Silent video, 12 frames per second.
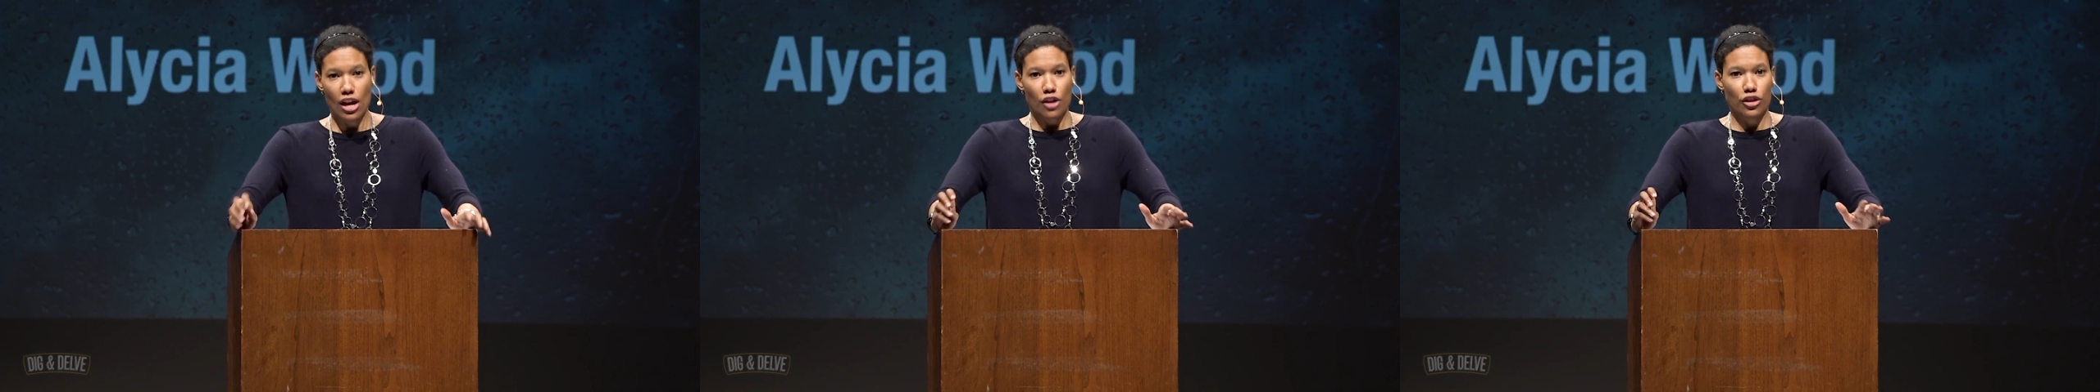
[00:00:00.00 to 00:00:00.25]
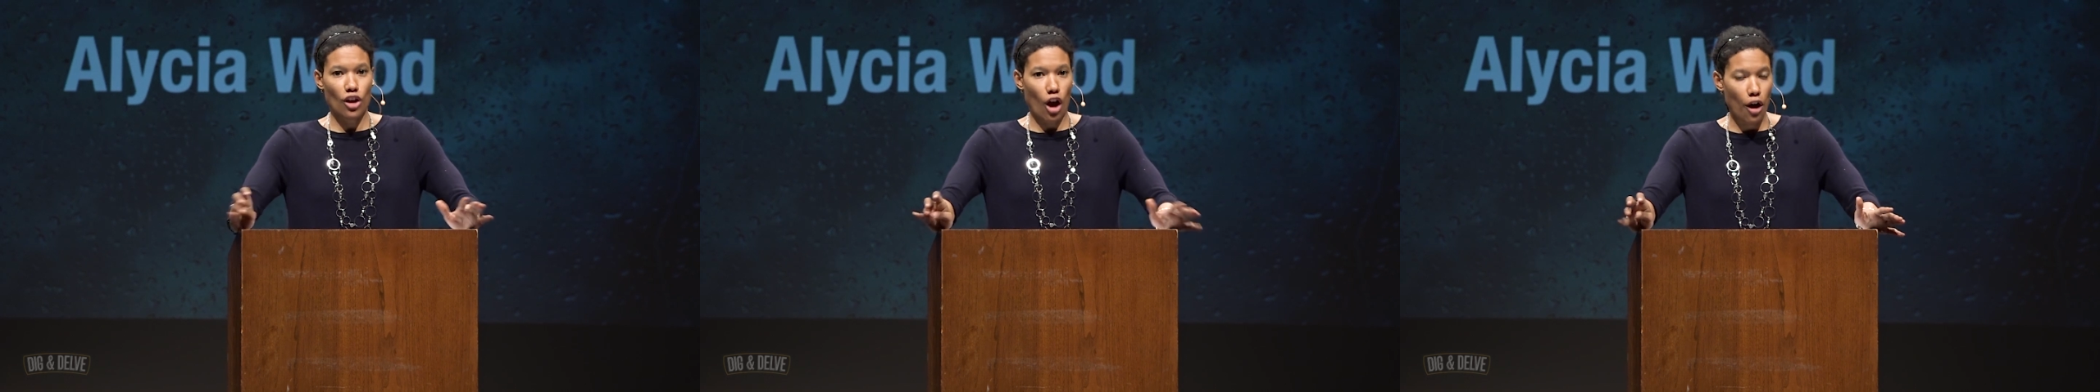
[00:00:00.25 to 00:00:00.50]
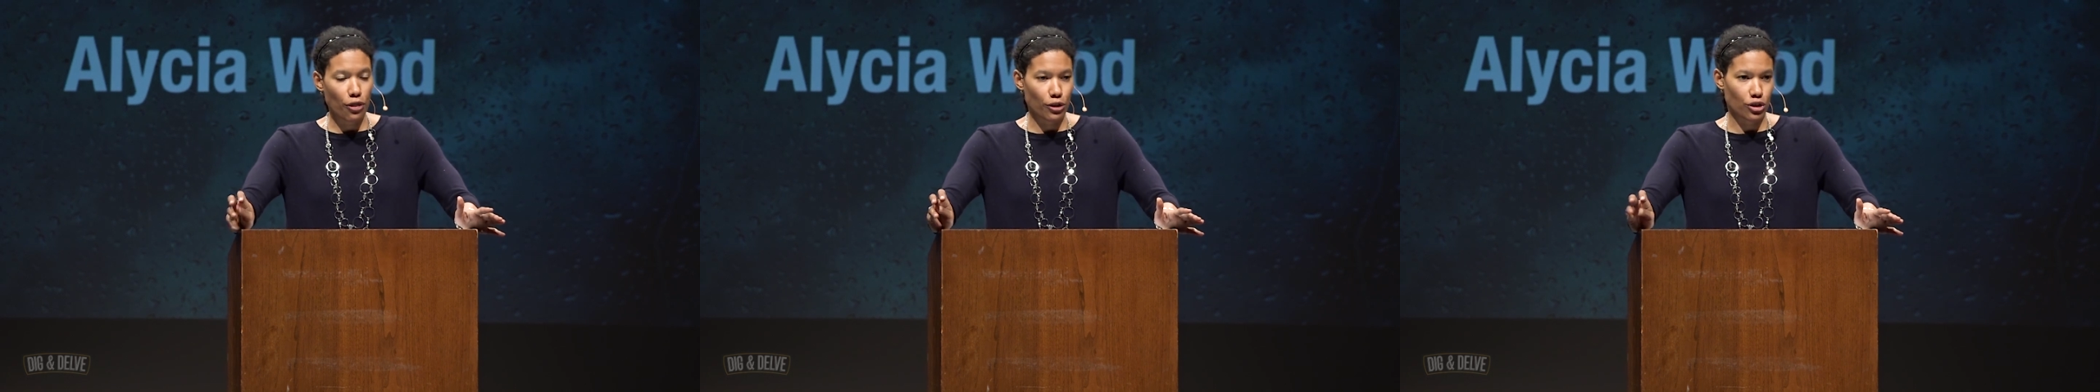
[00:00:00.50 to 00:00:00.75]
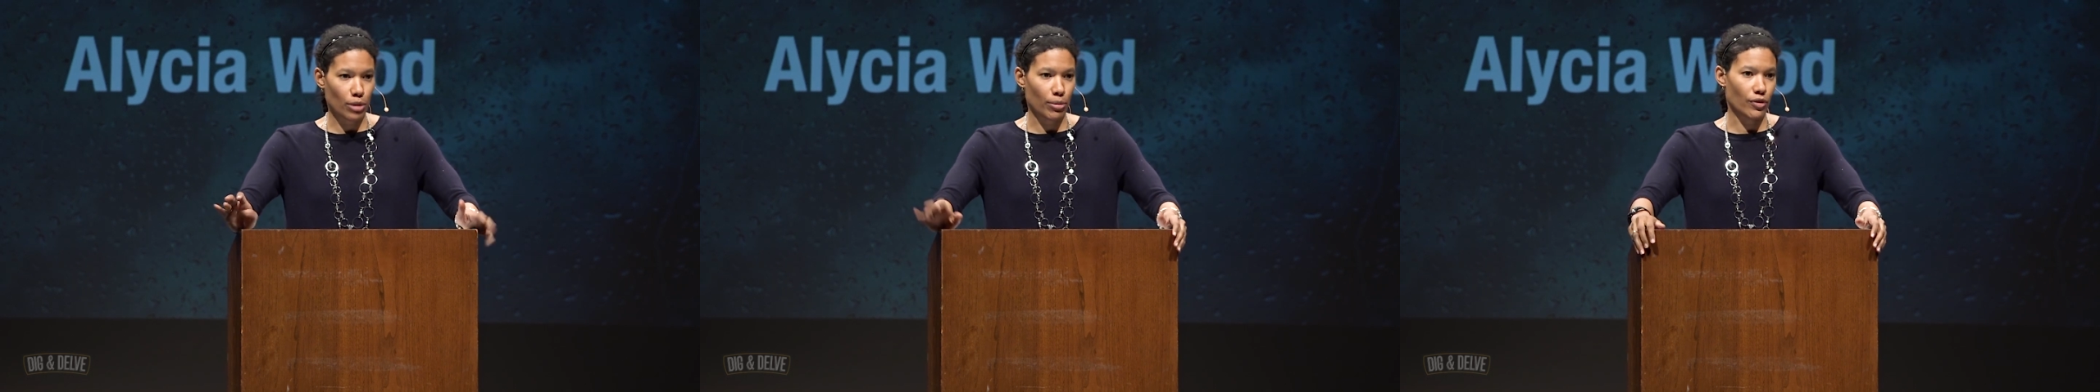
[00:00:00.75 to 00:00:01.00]
the
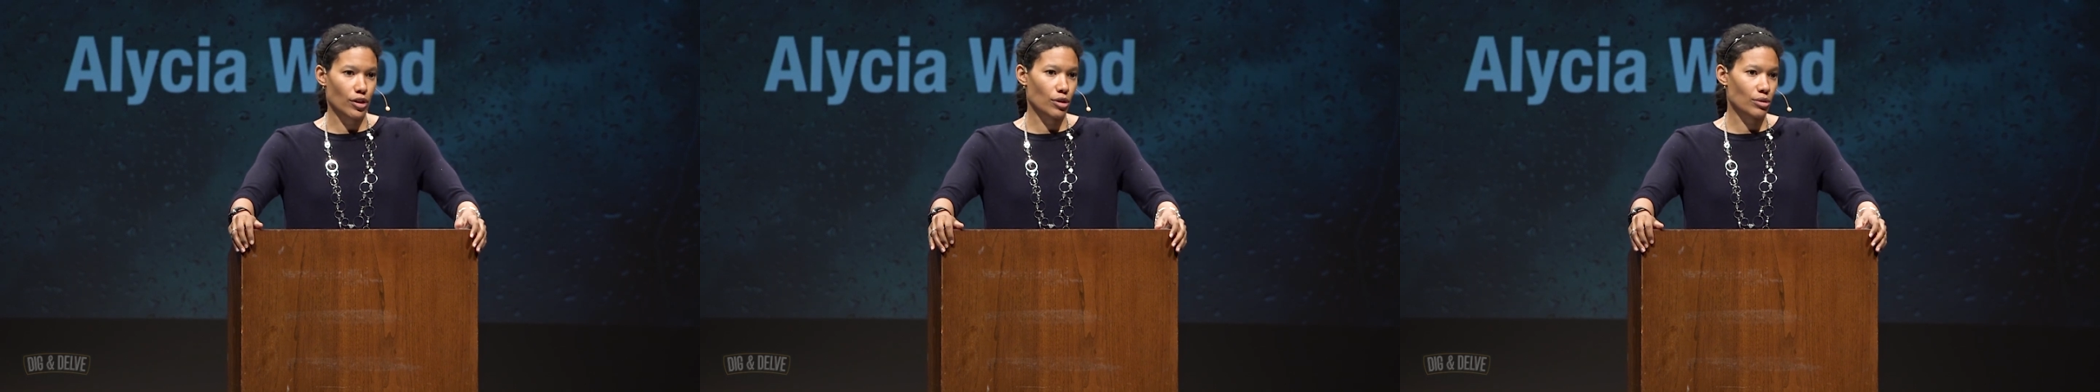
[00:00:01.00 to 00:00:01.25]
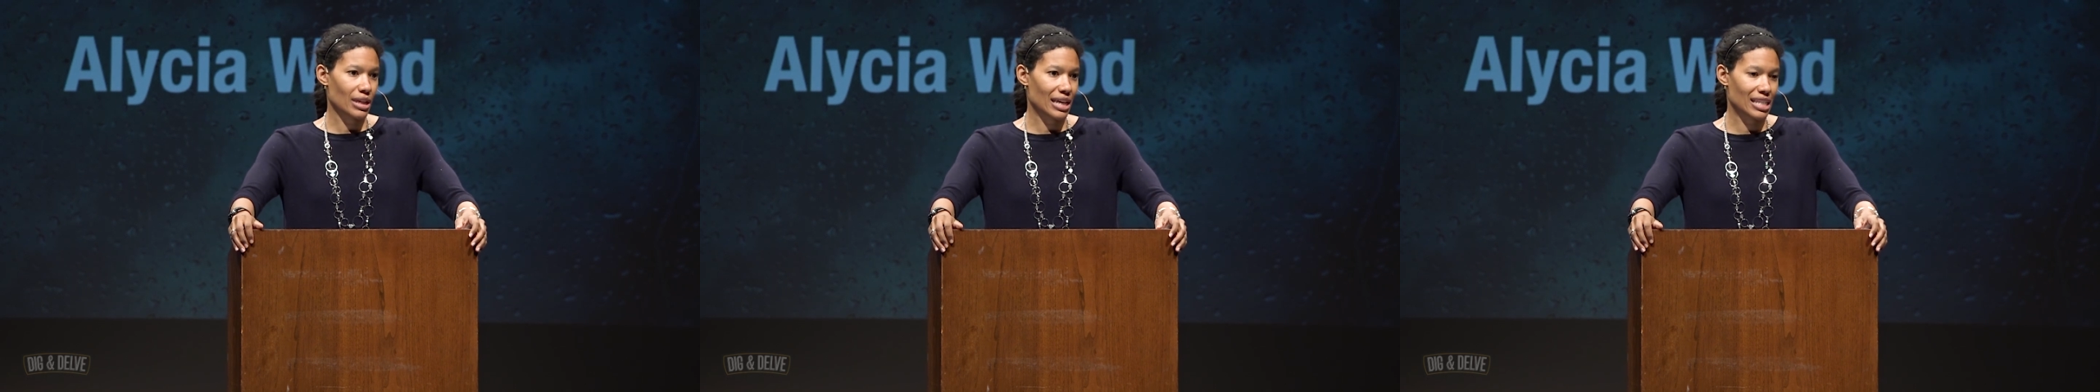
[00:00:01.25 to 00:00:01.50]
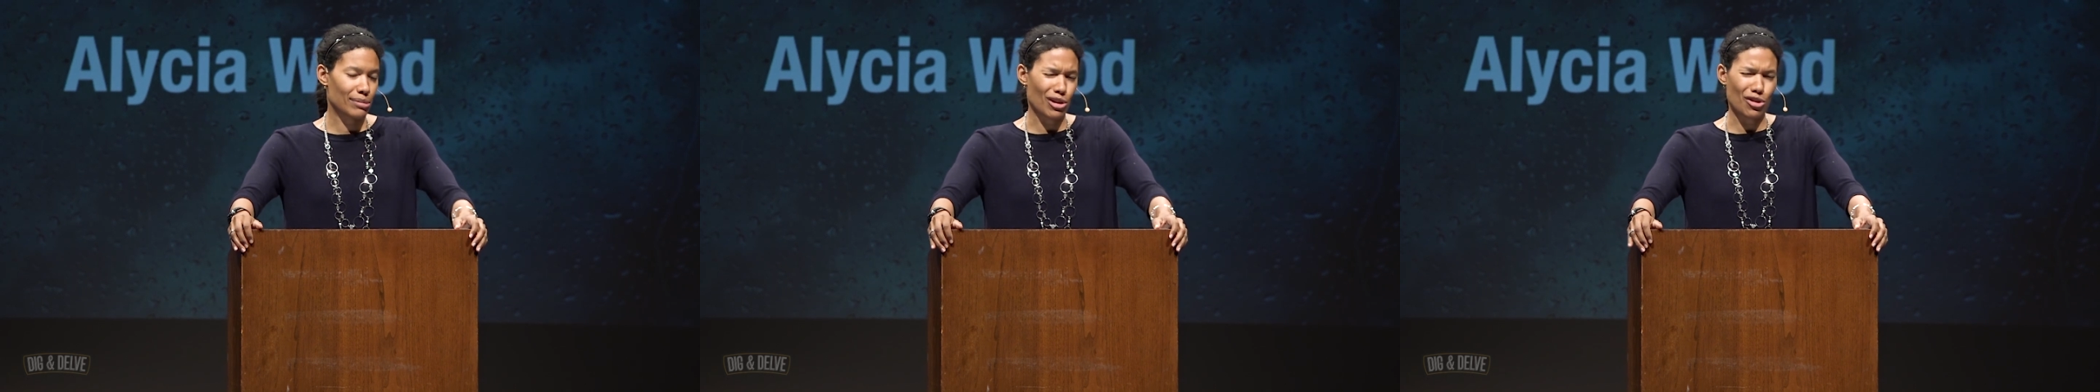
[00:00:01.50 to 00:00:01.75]
authorship of the New Testament,